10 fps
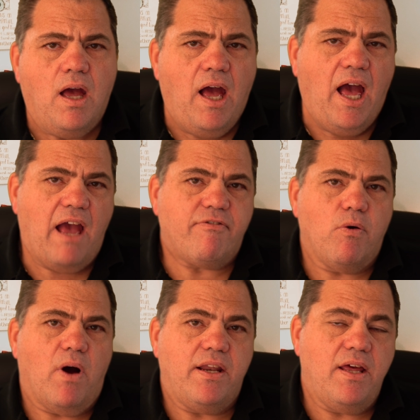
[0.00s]
Hey
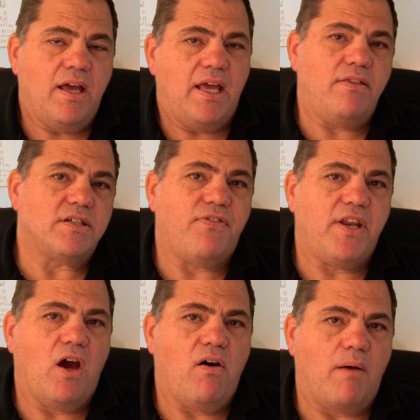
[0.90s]
everyone, in this
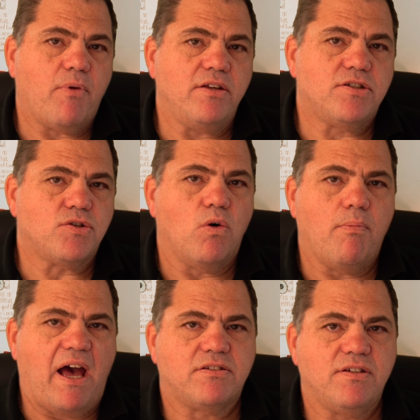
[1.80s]
video I'm going to talk
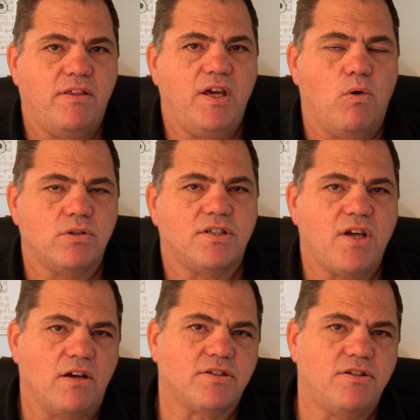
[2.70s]
about the
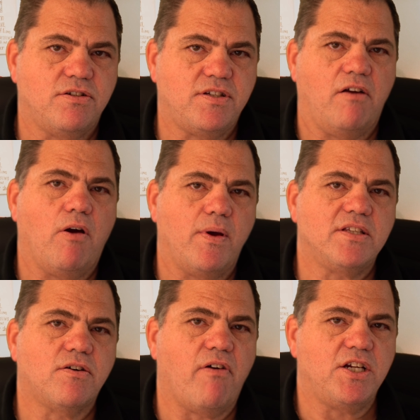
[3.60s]
Autotask to Xero
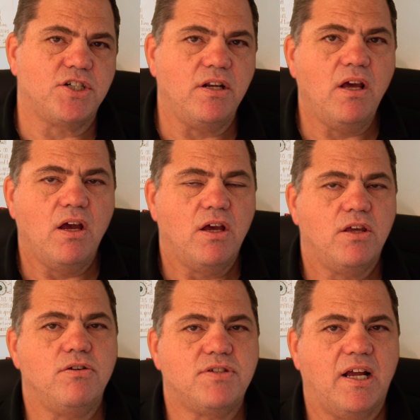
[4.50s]
integration
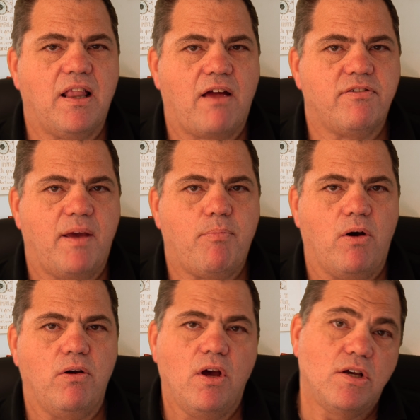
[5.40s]
using Cloud Depot.
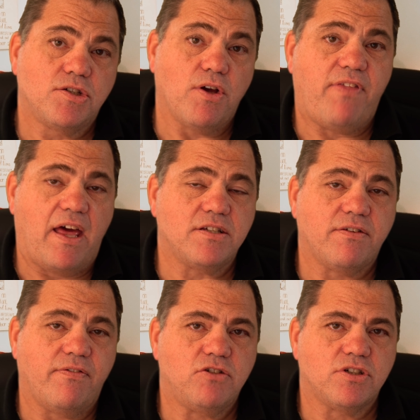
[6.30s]
So if that is of
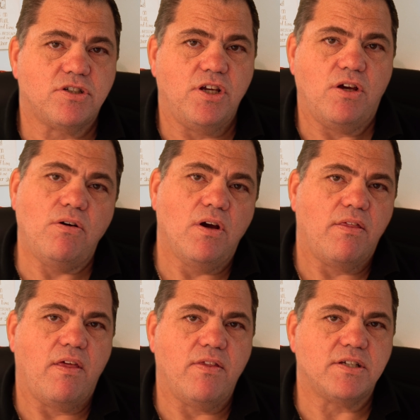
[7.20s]
interest to you,
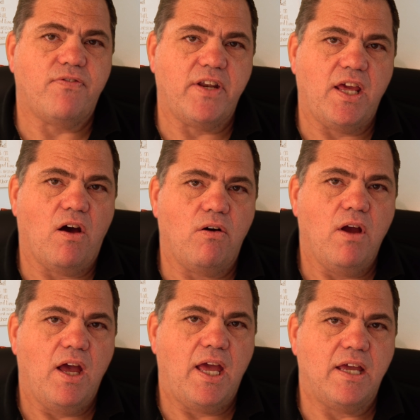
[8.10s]
then this video
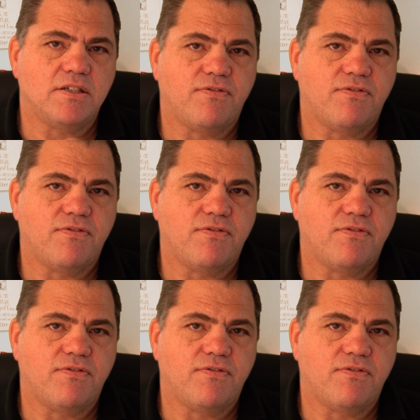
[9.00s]
is for